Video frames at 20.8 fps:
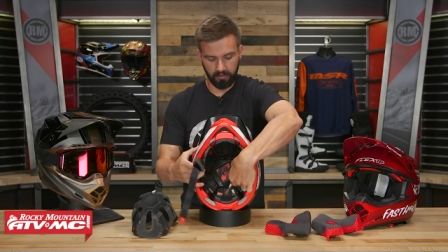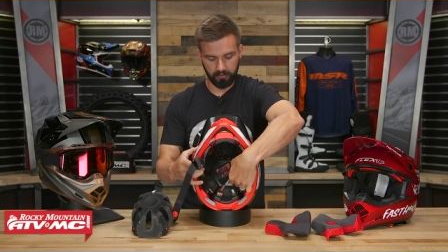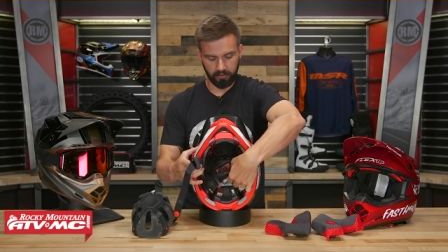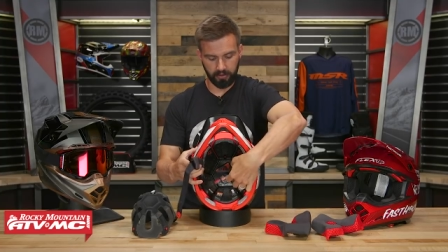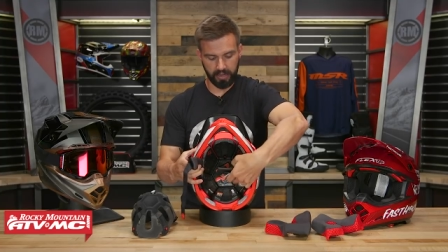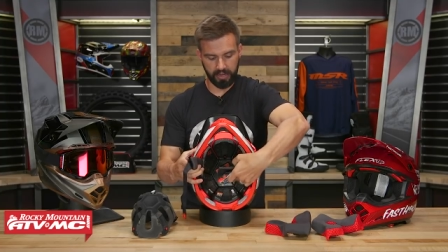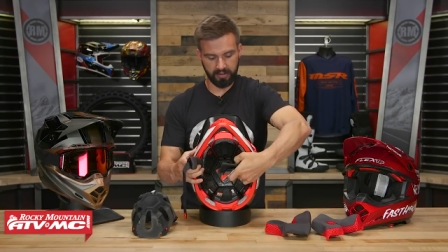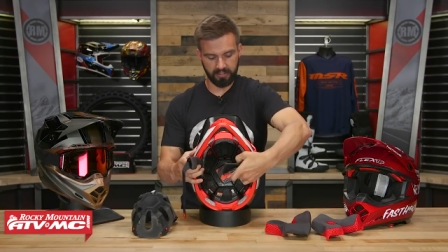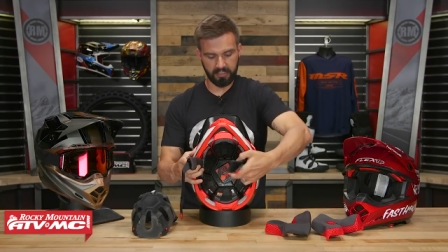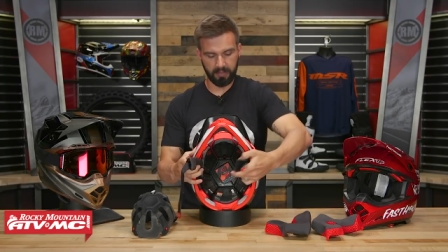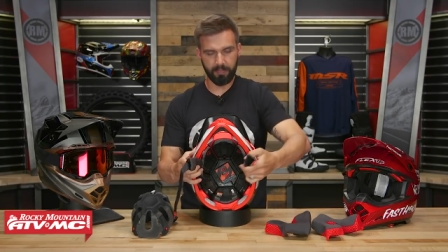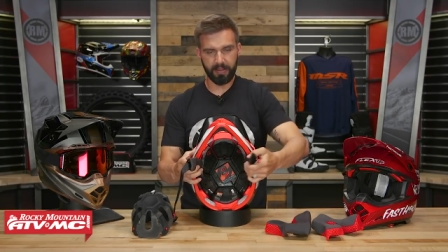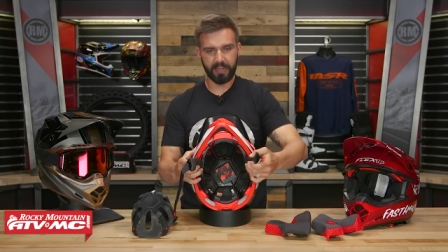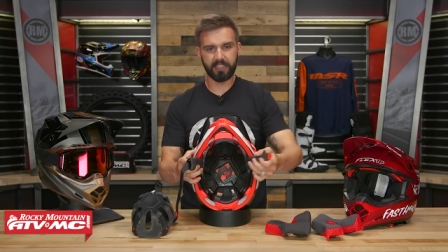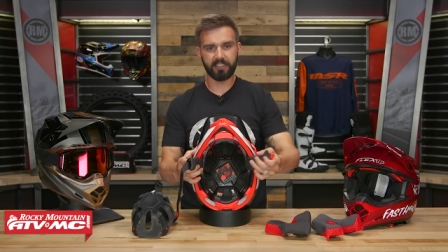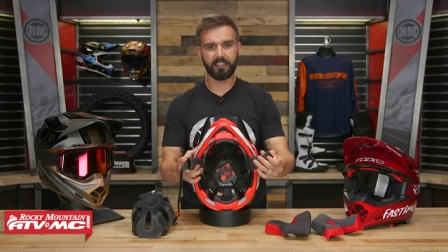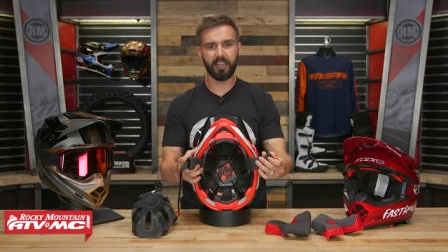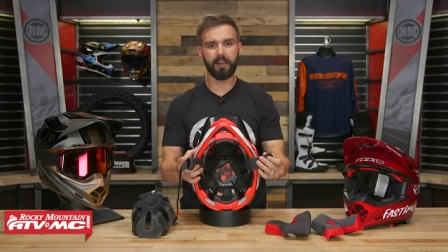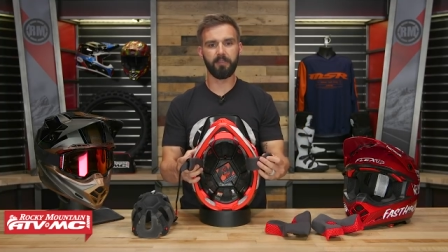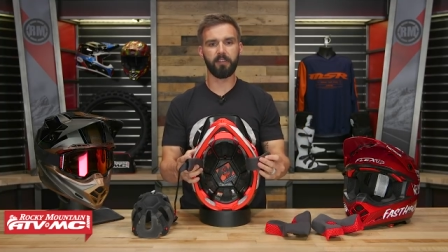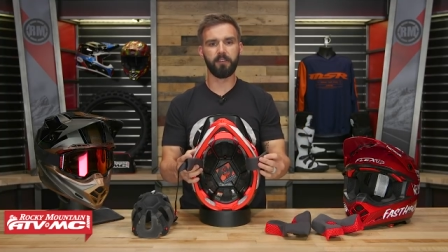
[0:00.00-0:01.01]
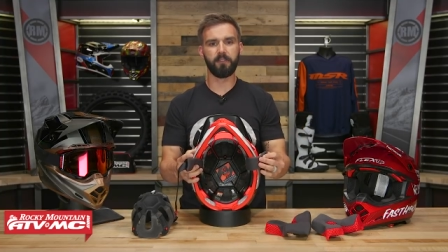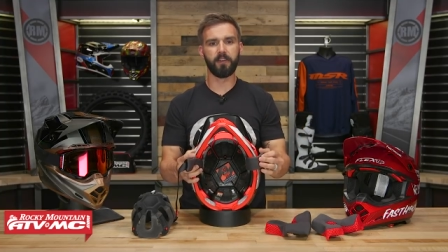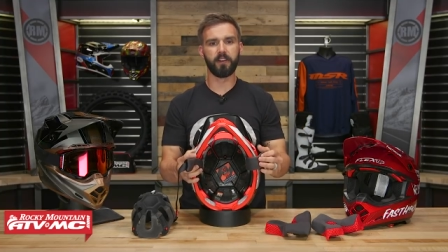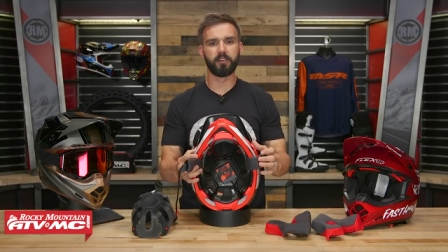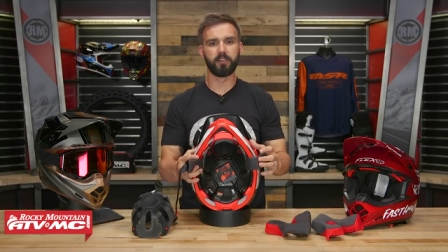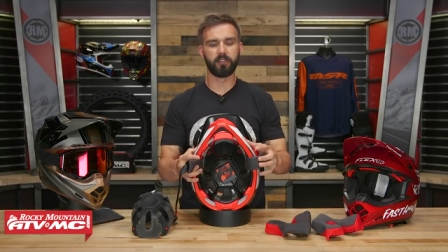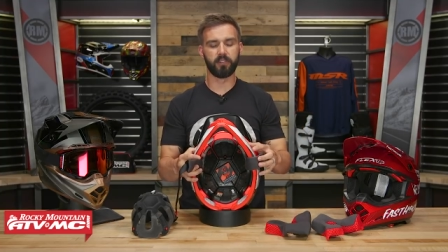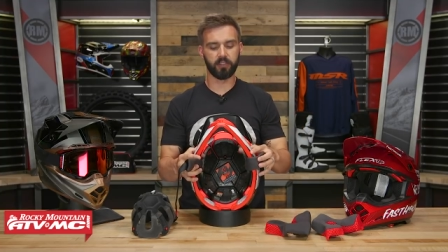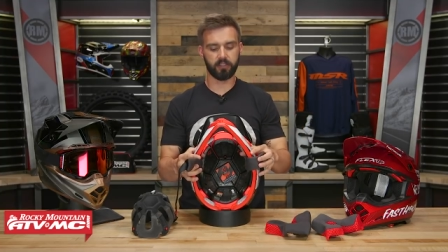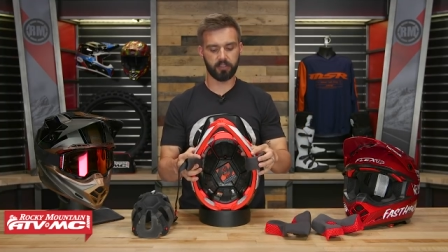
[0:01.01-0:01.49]
So here's the big safety
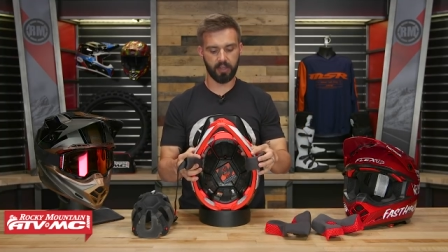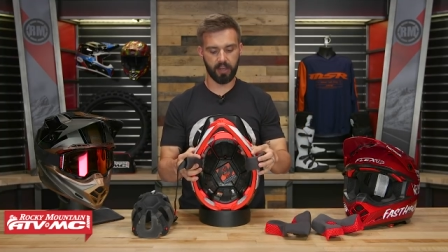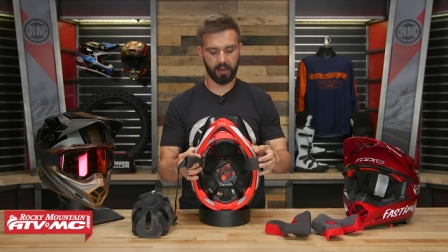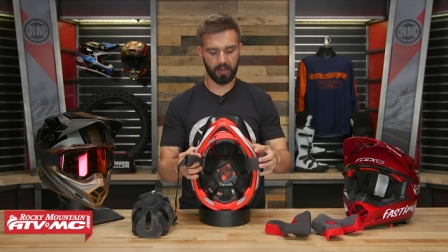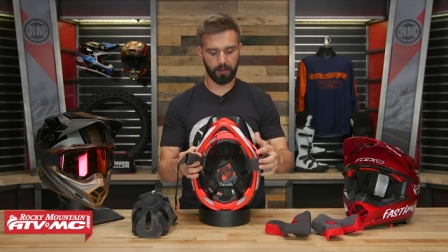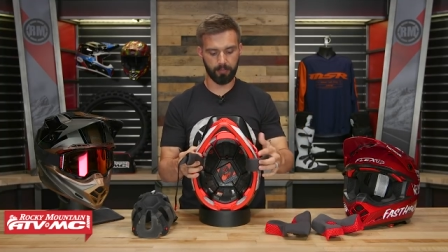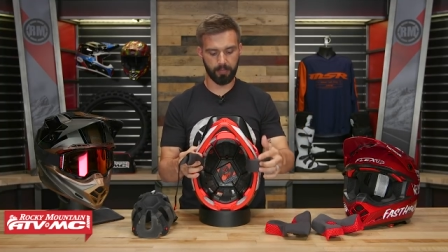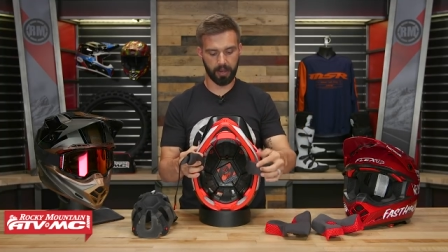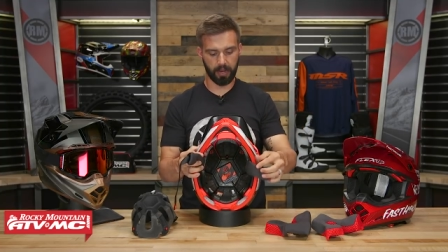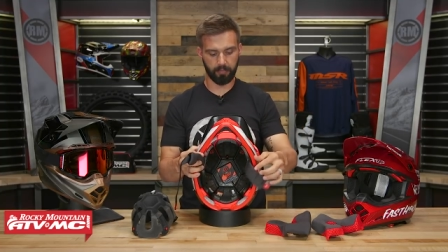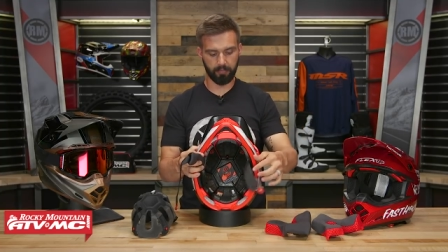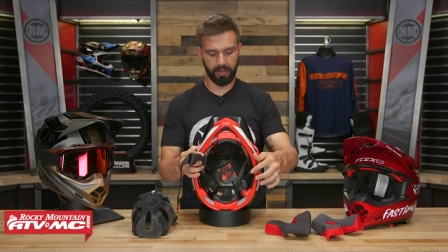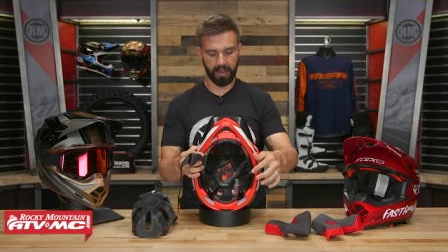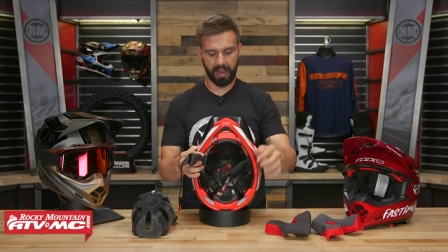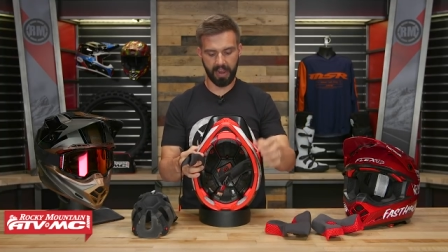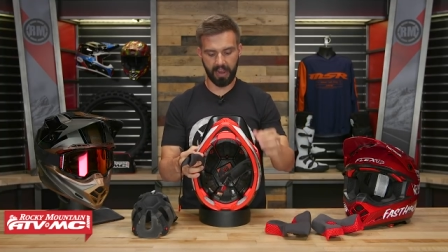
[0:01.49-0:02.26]
features. Let's talk about them.